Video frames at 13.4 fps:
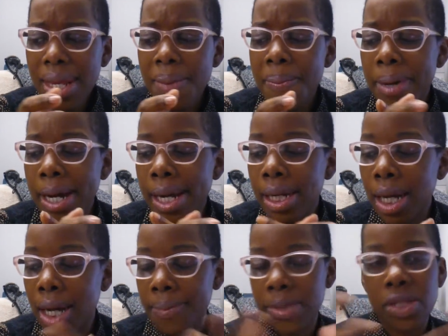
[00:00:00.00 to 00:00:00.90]
but
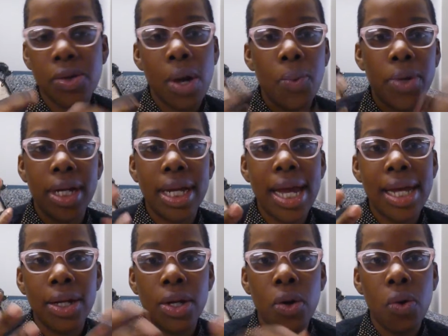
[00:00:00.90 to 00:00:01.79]
um, so I want to
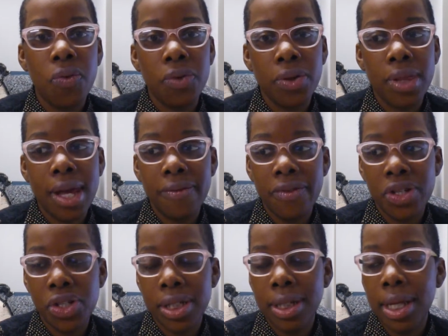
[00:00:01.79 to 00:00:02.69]
kind of go over that
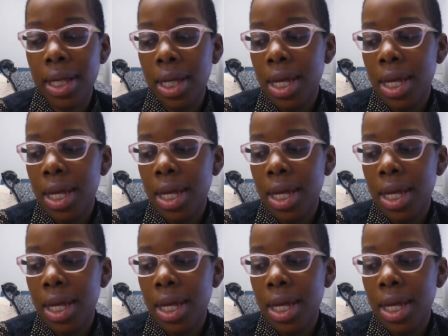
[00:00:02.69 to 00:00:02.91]
vision